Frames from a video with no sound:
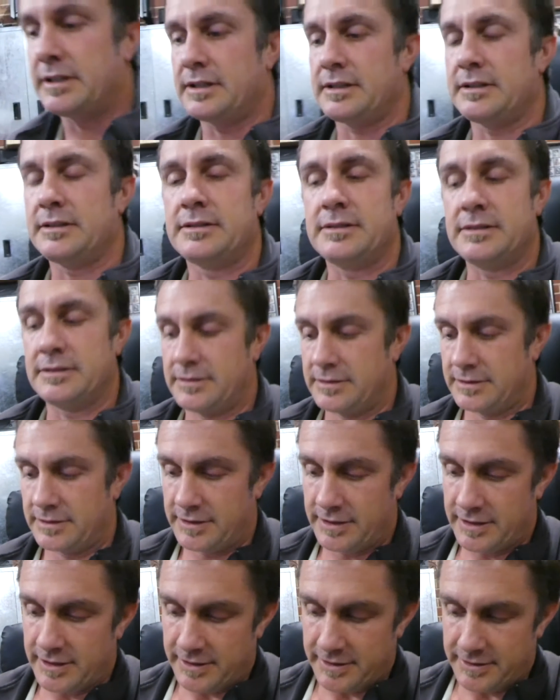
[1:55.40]
you
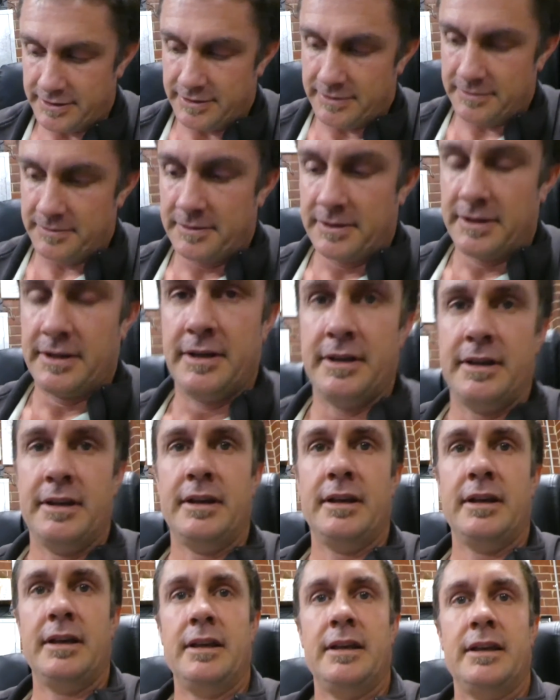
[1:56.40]
know,
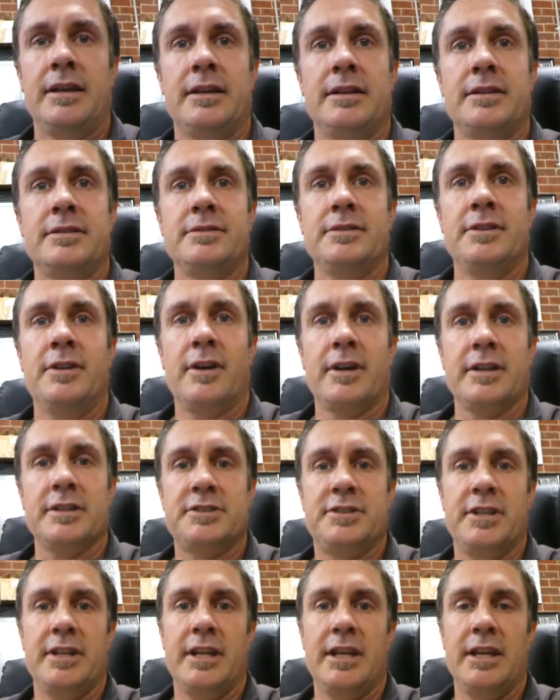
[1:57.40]
you're not going
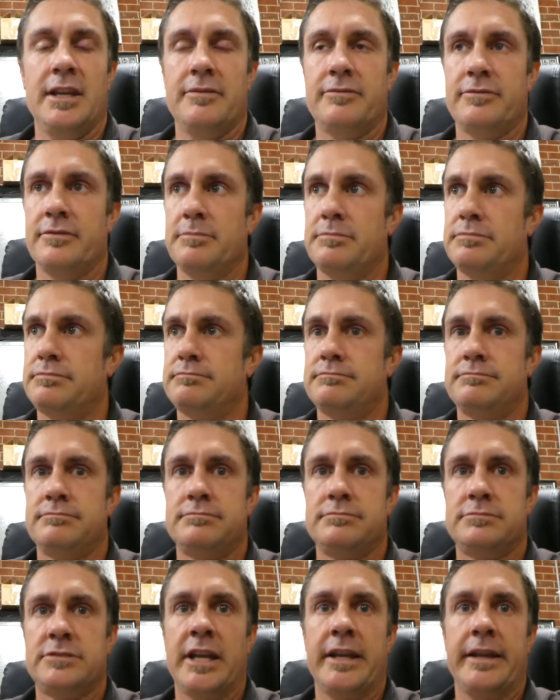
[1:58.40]
to sit here for
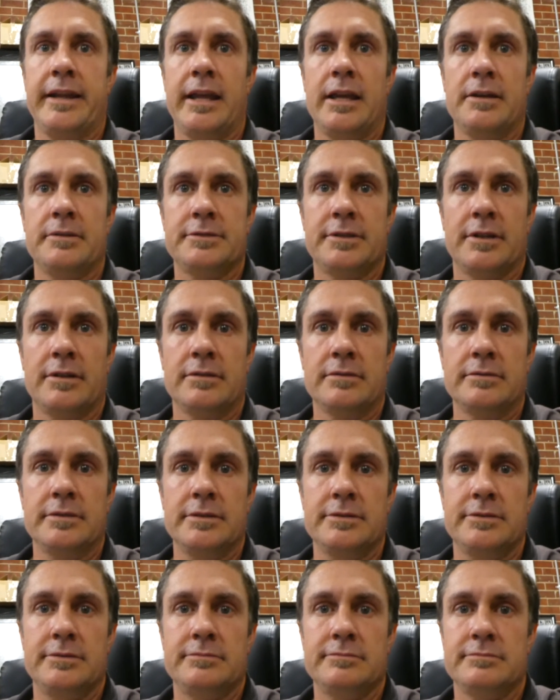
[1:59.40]
10 hours
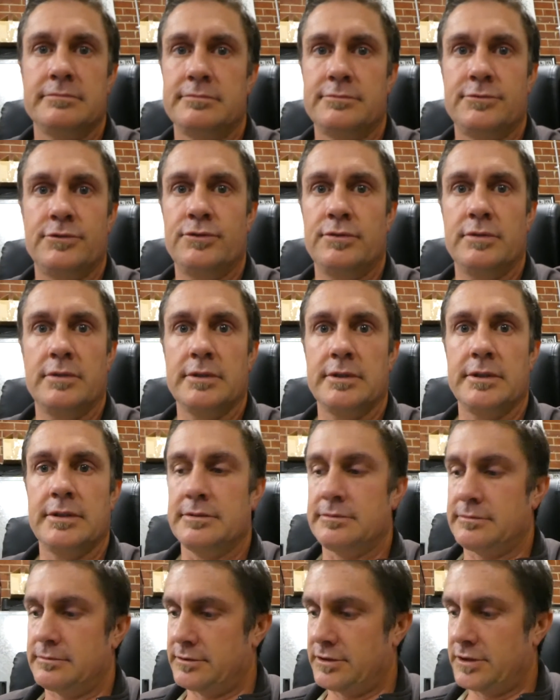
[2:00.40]
holding it, drilling
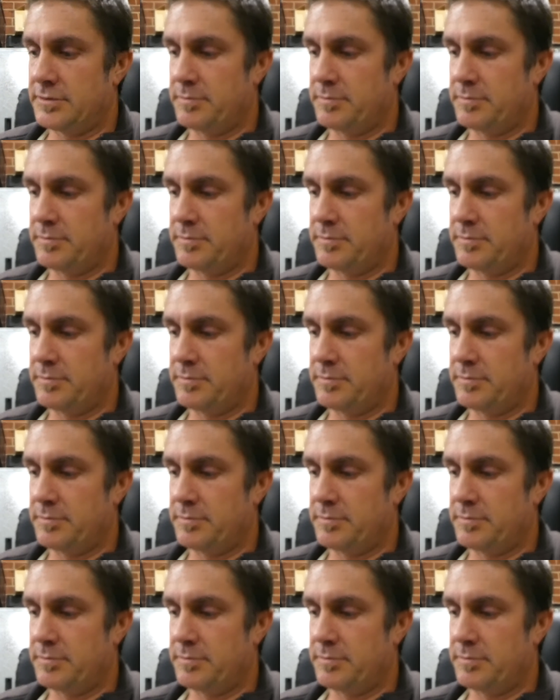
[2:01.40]
it,